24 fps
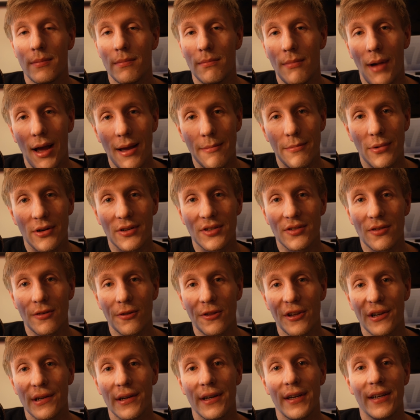My personal
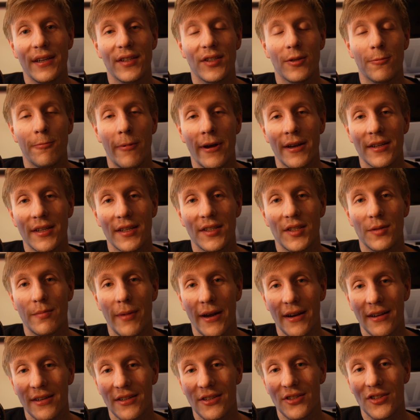theory is it's
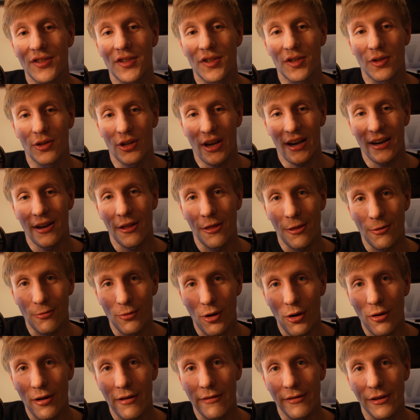better to just kind of
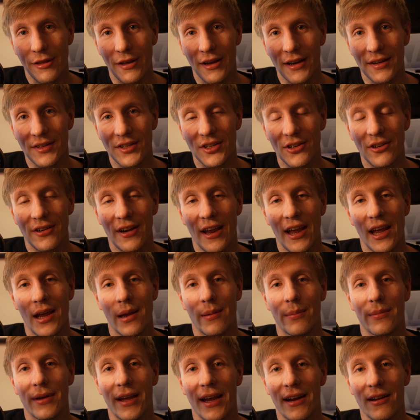throw everything into your
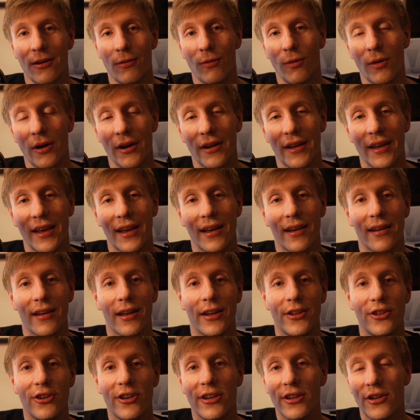game, get it working,
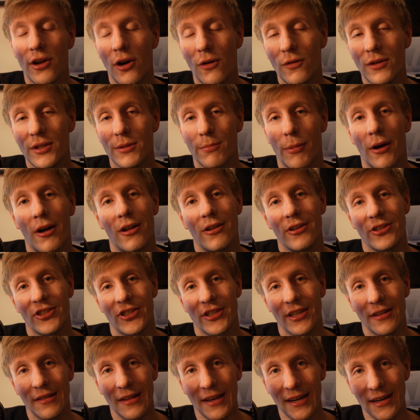and you can always polish
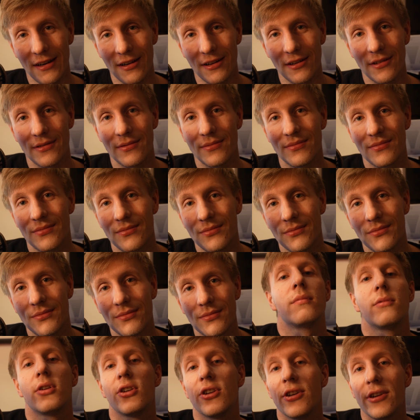it later.
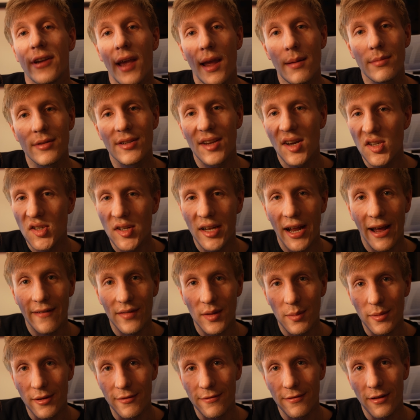Your game doesn't have
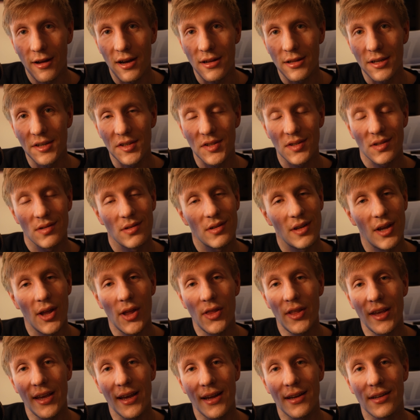to be flawless. In
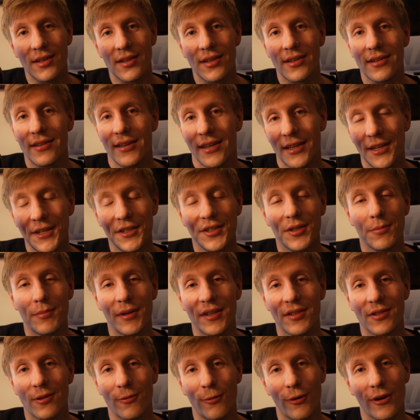the end, it is a
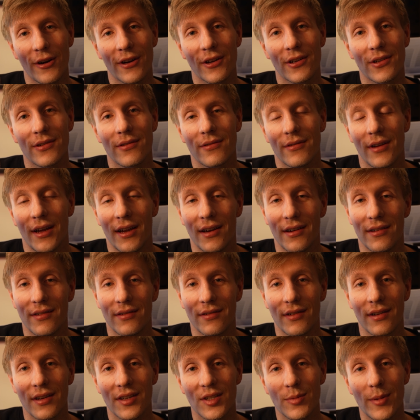piece of work,
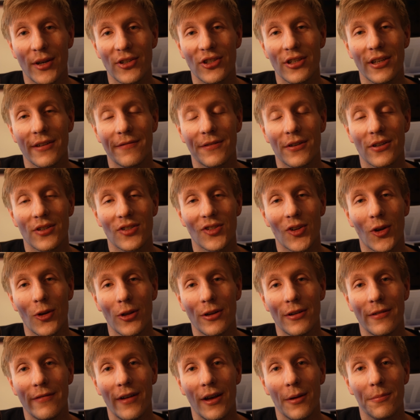and especially if you're a solo
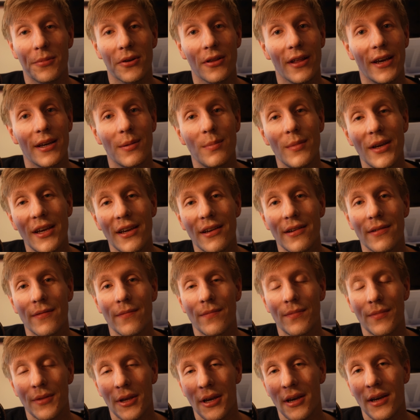developer like me,
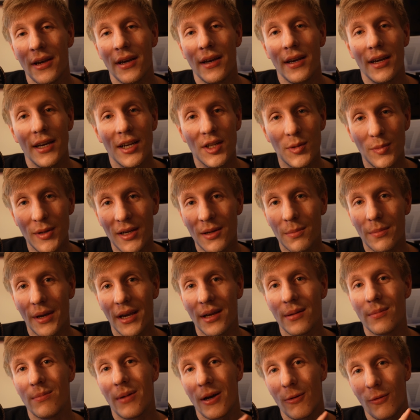it's being
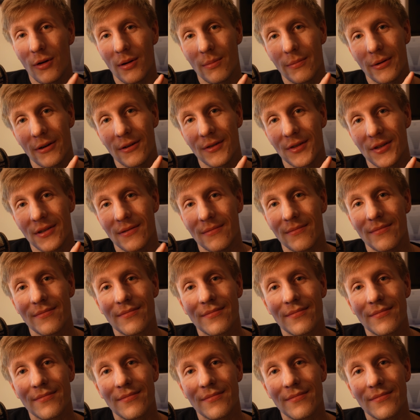made by one person.